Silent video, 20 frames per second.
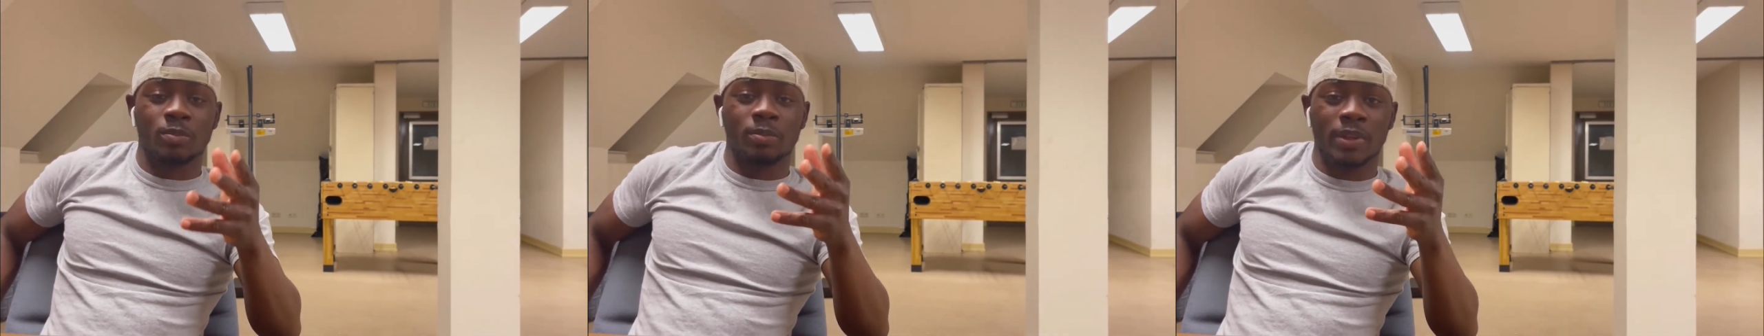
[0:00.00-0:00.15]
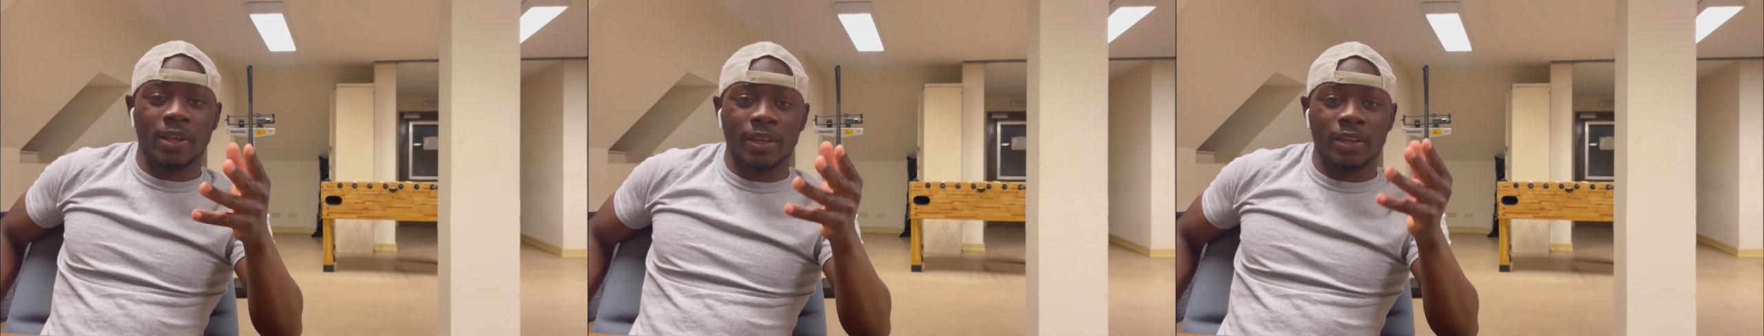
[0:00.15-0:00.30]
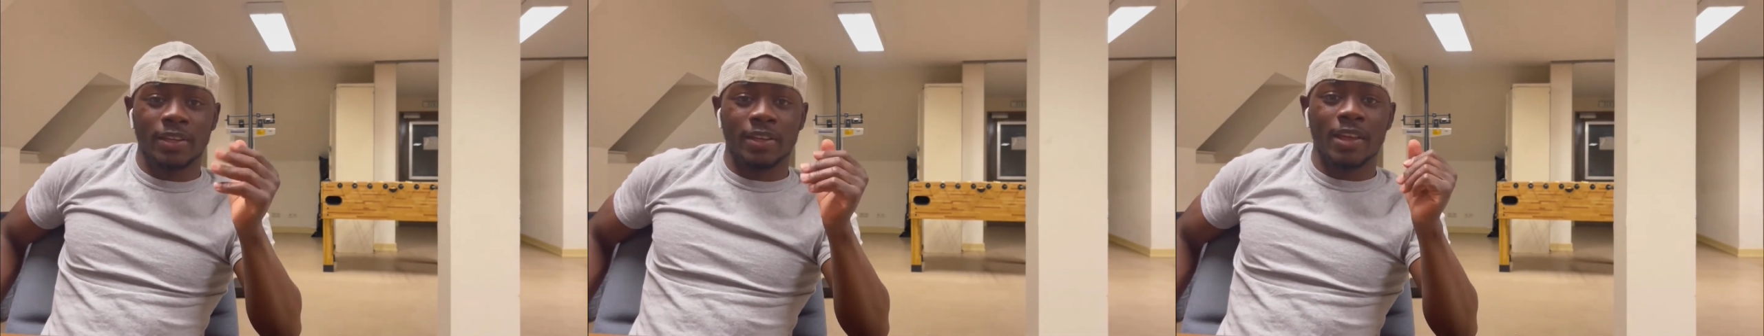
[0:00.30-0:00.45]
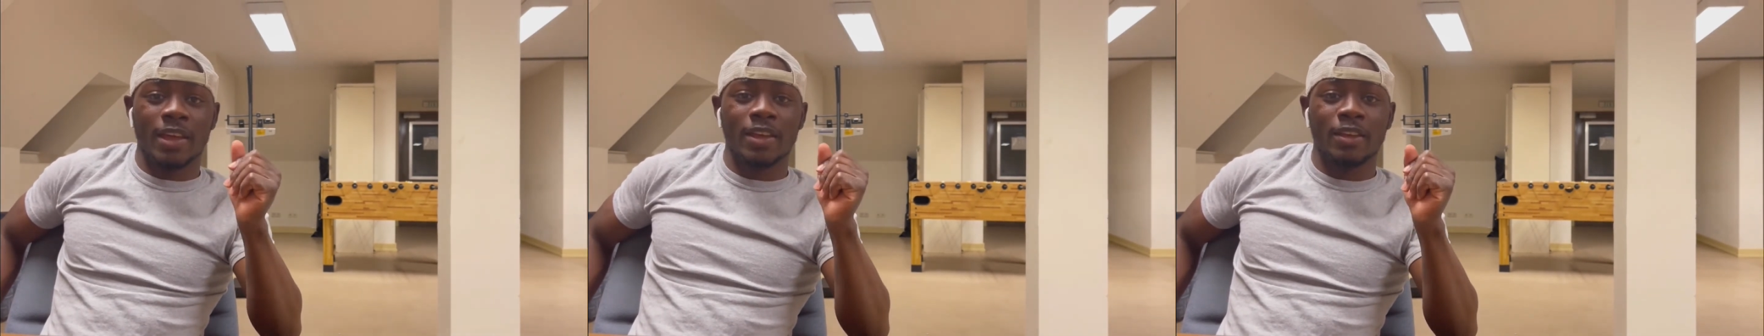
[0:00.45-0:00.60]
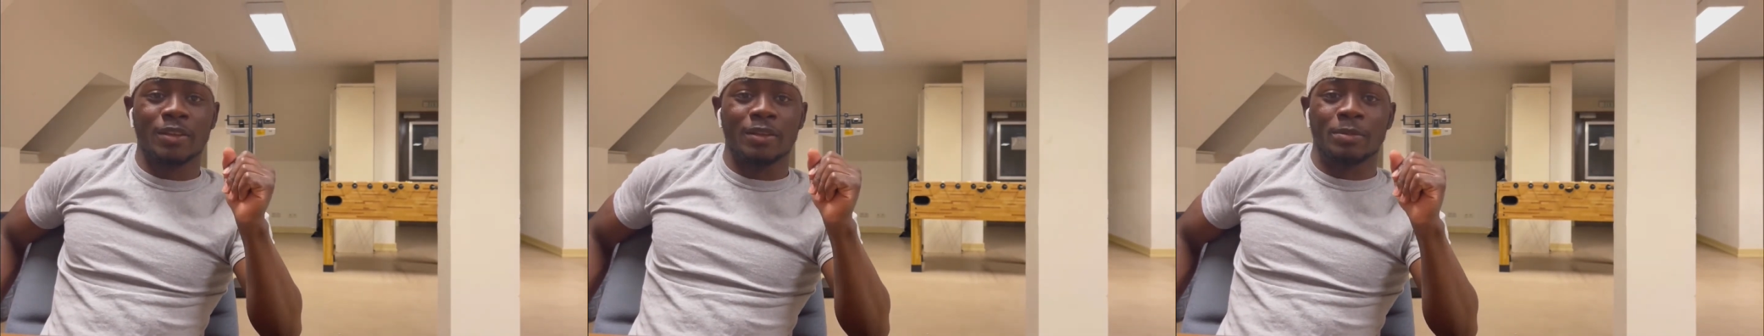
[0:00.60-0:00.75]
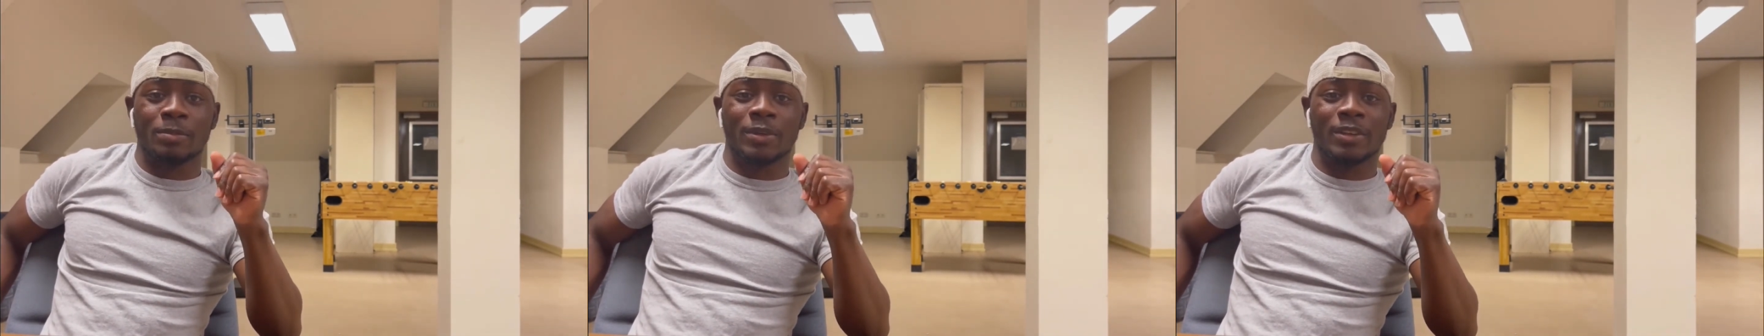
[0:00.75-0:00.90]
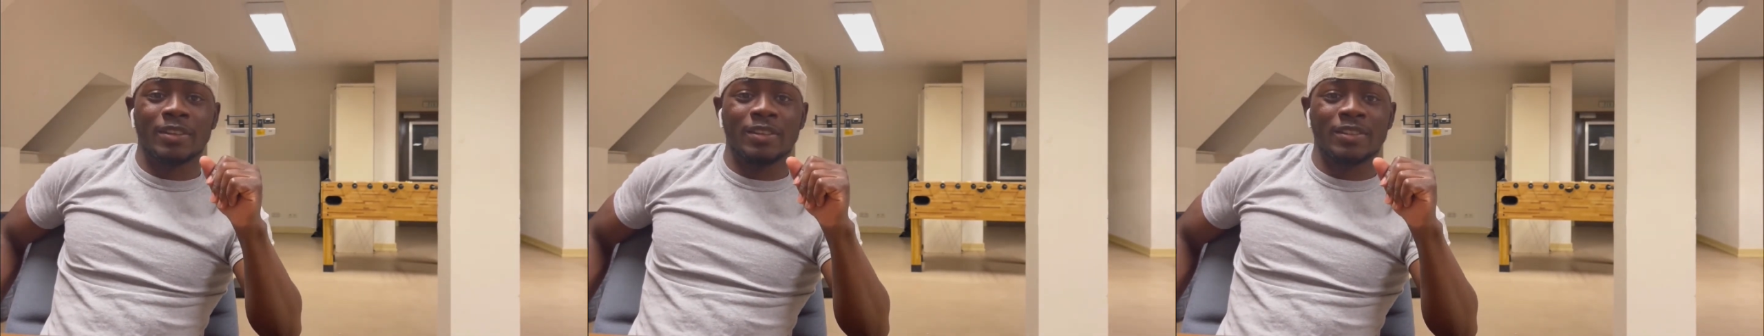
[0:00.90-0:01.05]
playing the game,
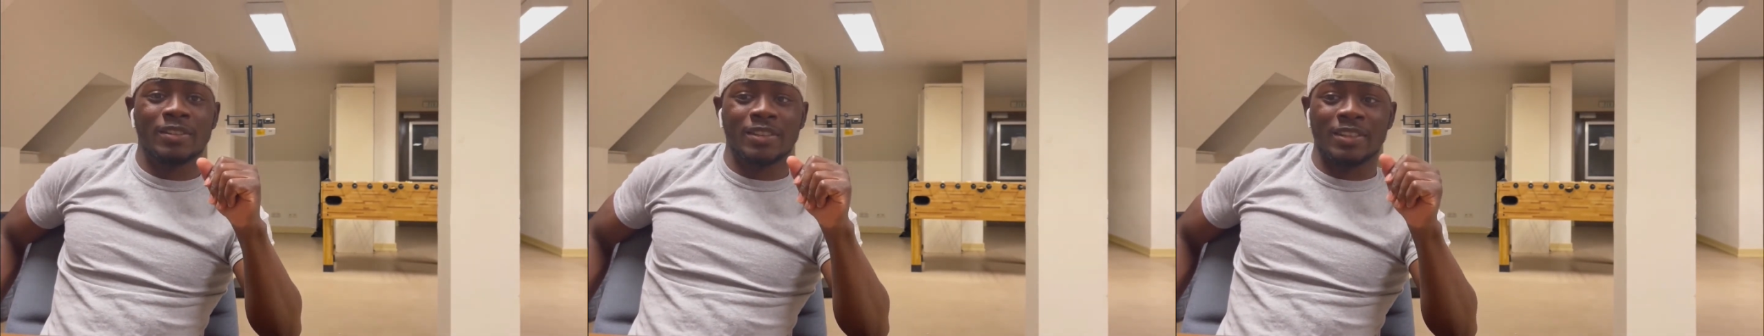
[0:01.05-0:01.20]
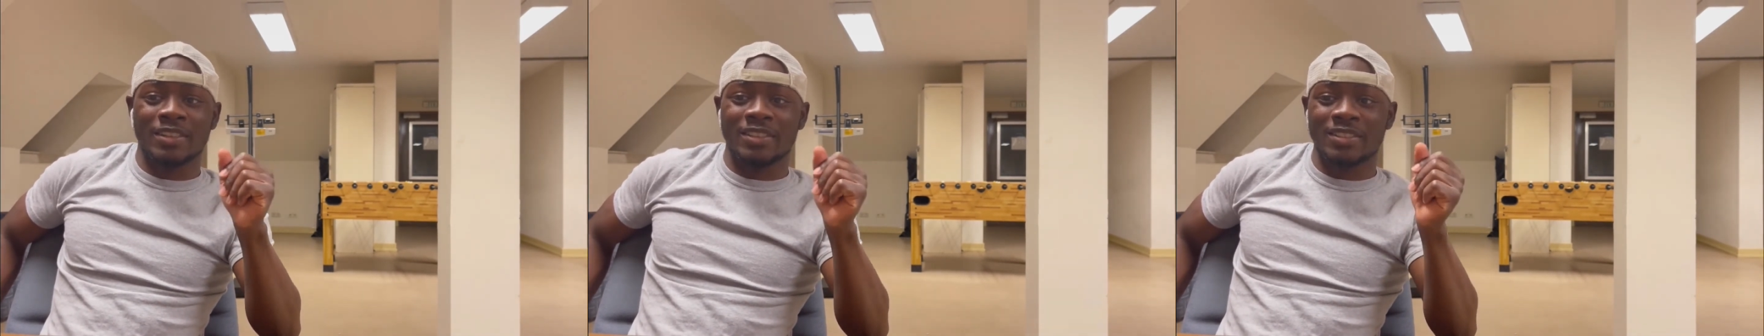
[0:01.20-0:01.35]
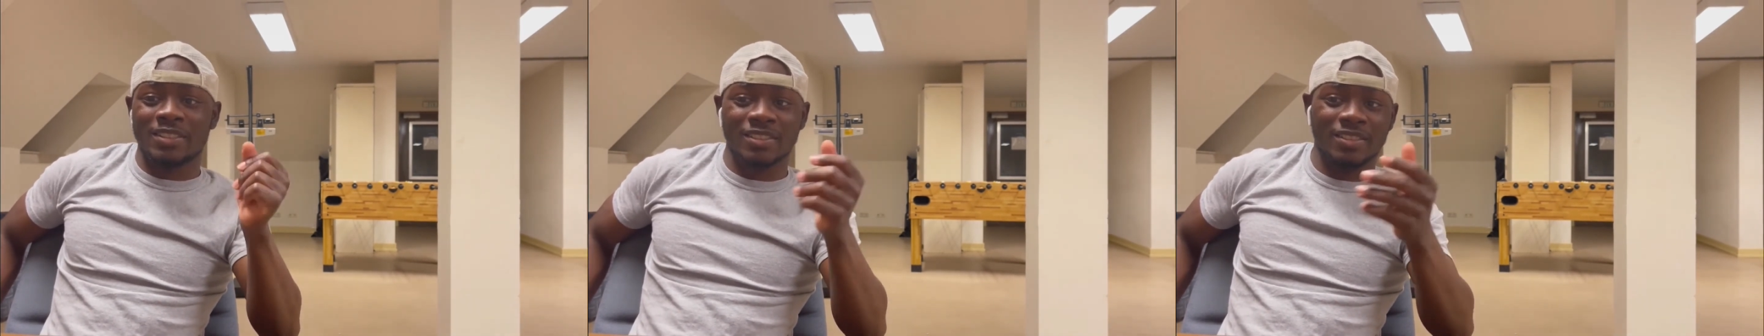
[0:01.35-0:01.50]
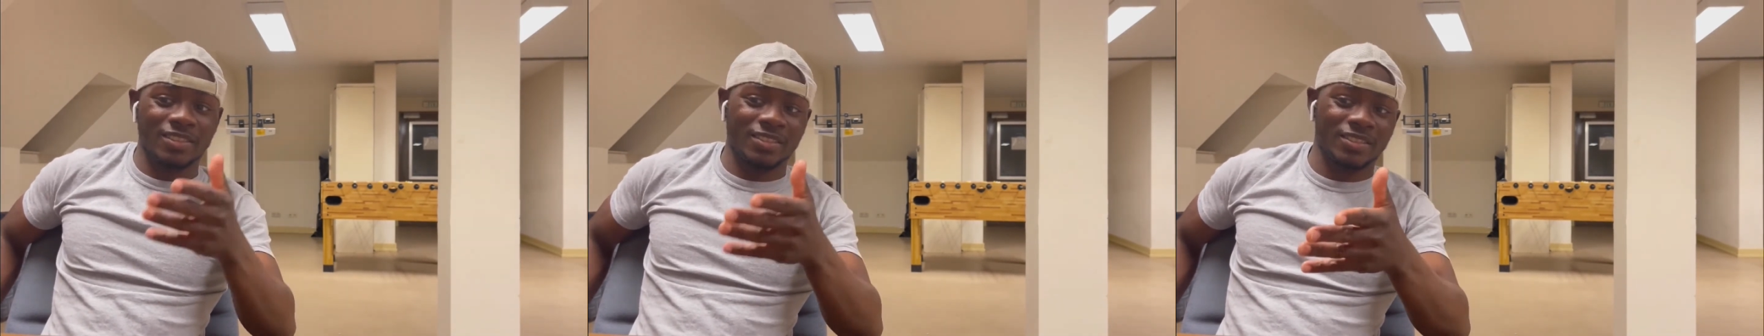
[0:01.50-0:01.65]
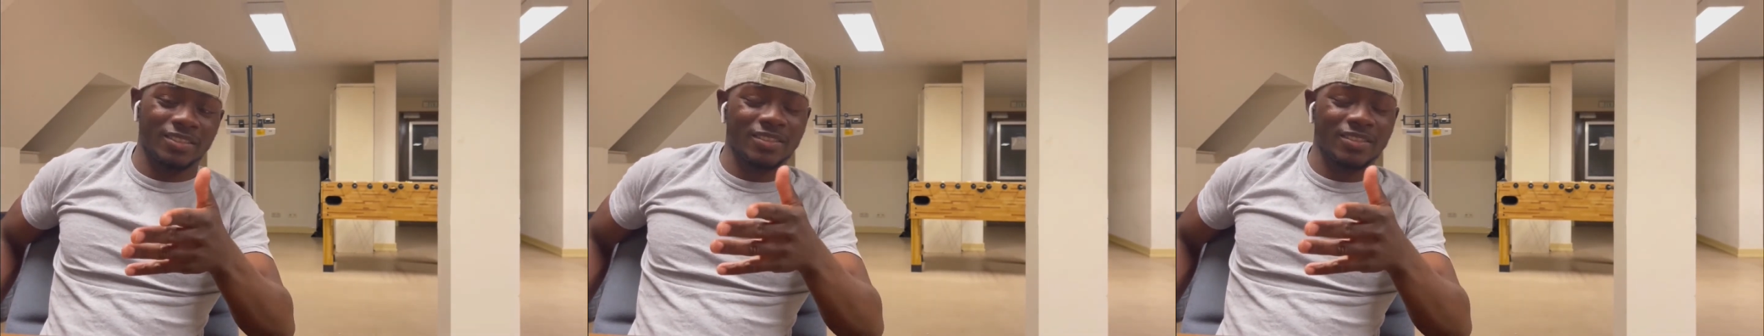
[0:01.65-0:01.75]
man. That's